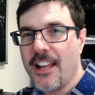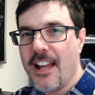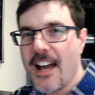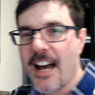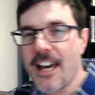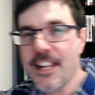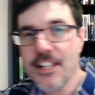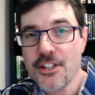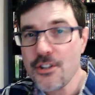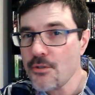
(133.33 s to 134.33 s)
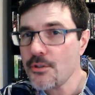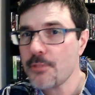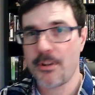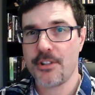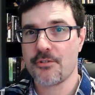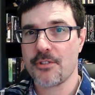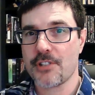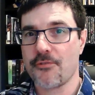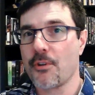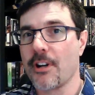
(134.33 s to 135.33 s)
How to use
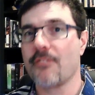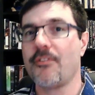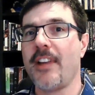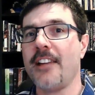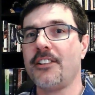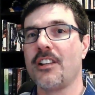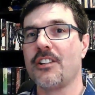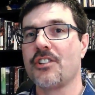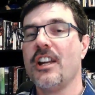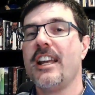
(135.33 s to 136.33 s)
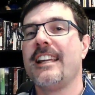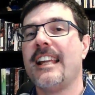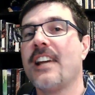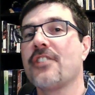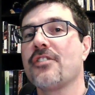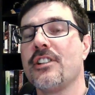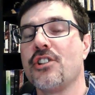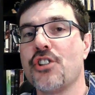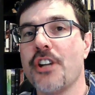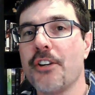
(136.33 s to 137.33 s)
Pinterest for our advantage and actually
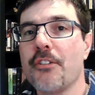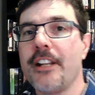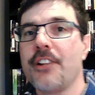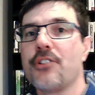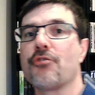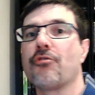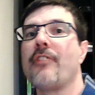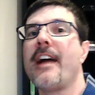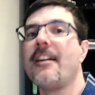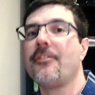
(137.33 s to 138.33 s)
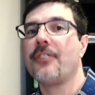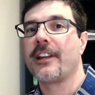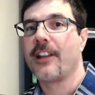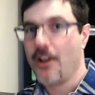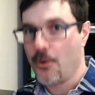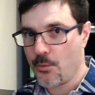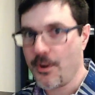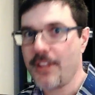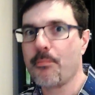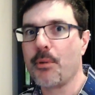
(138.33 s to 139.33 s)
generating traffic
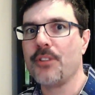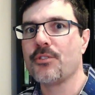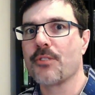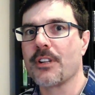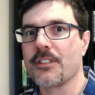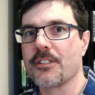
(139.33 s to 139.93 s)
with Pinterest.